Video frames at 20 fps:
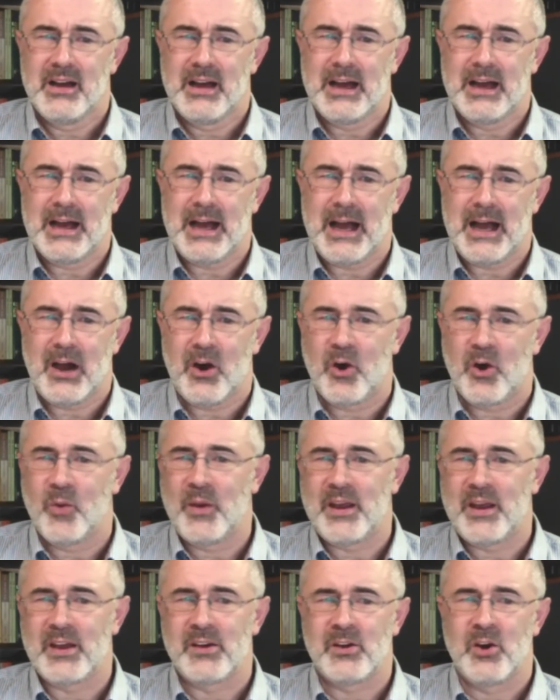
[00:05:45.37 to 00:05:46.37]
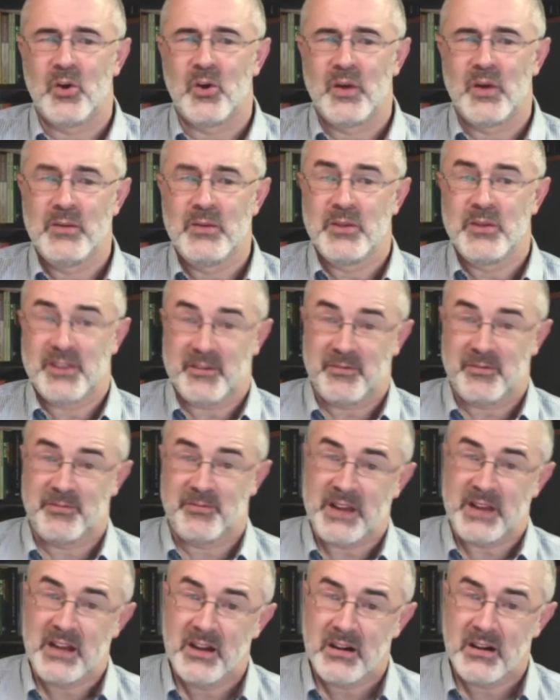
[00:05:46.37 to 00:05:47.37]
or we can go in with a
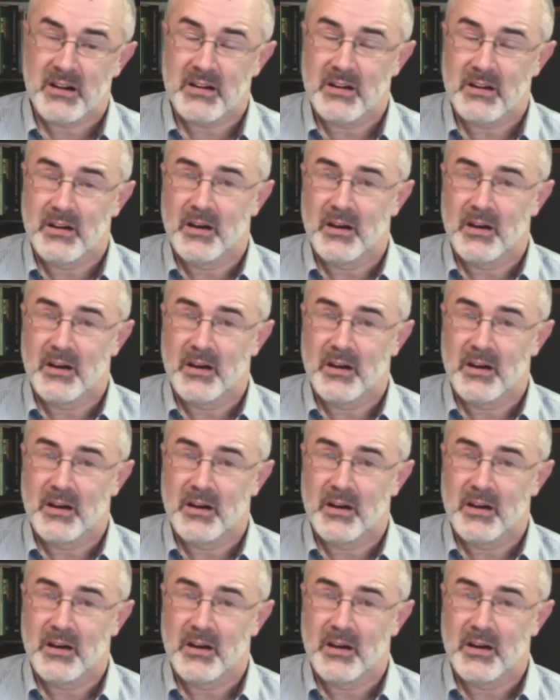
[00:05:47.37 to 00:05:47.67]
fear